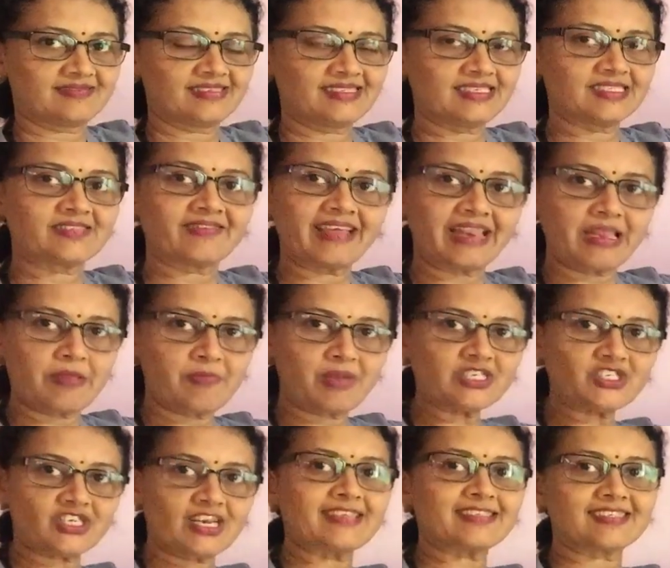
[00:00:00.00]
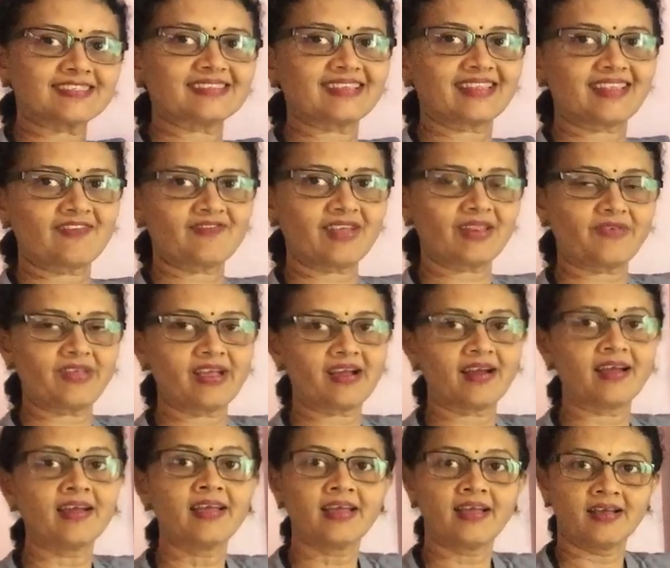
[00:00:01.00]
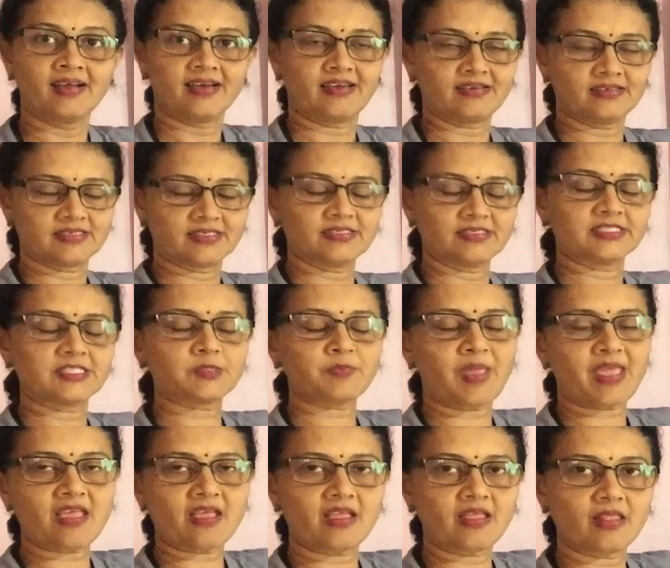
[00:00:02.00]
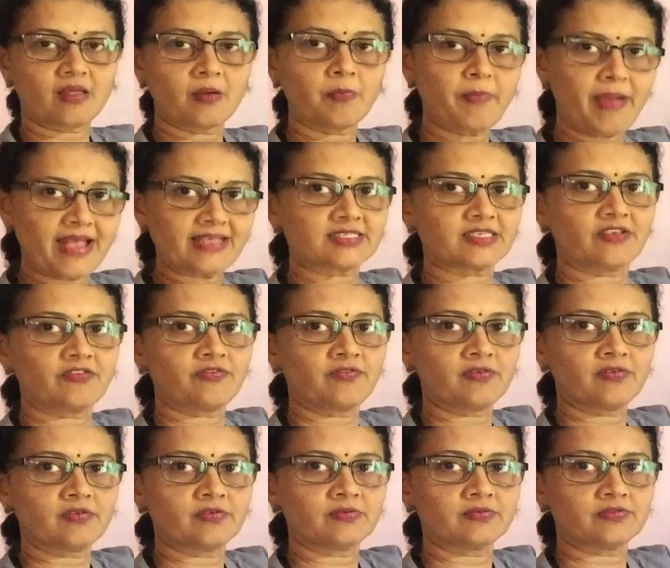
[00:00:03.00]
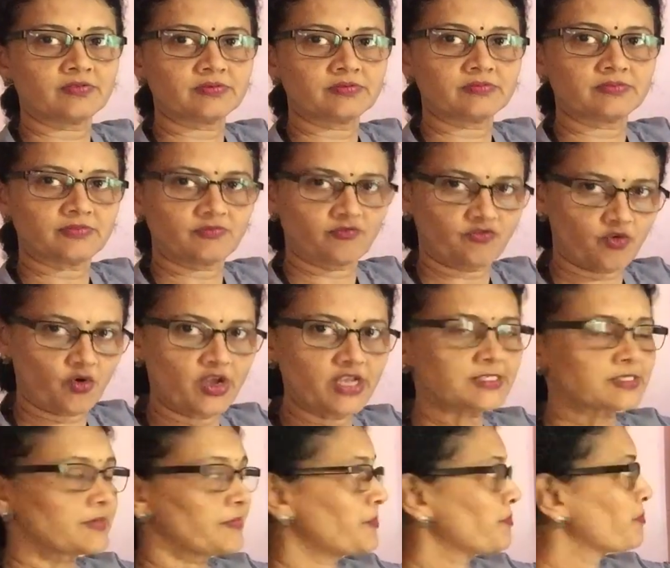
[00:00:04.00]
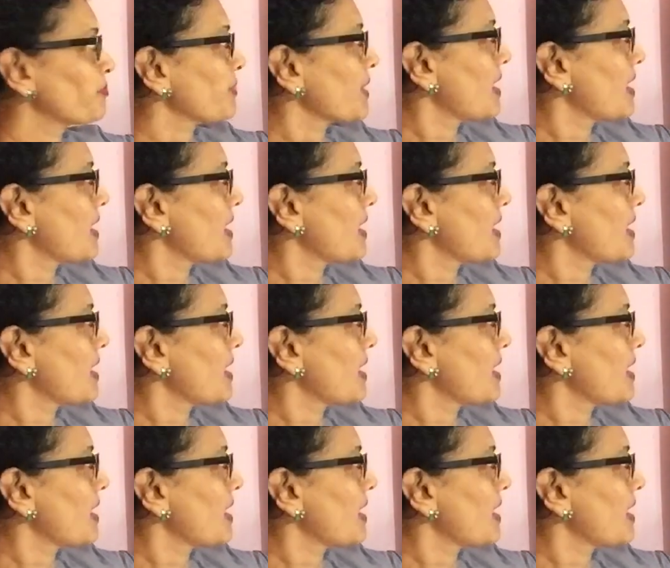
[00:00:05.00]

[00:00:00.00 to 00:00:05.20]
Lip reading: It is very much necessary when we are speaking in a passive voice,